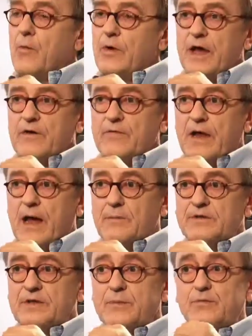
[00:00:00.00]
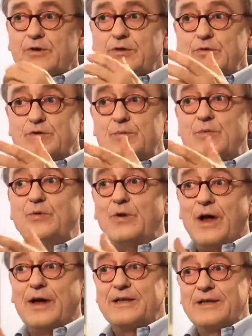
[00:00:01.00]
we have lamps that produce blue
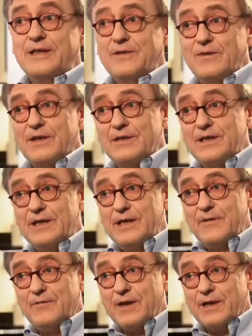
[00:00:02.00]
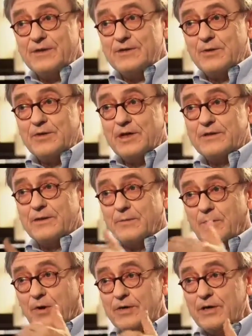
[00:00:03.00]
light even in the evening, so that the
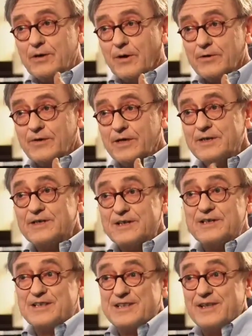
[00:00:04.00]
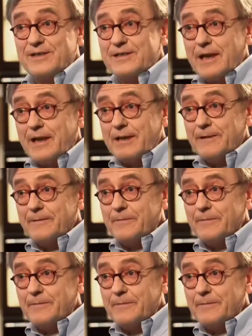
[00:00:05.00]
body clock thinks it's still day.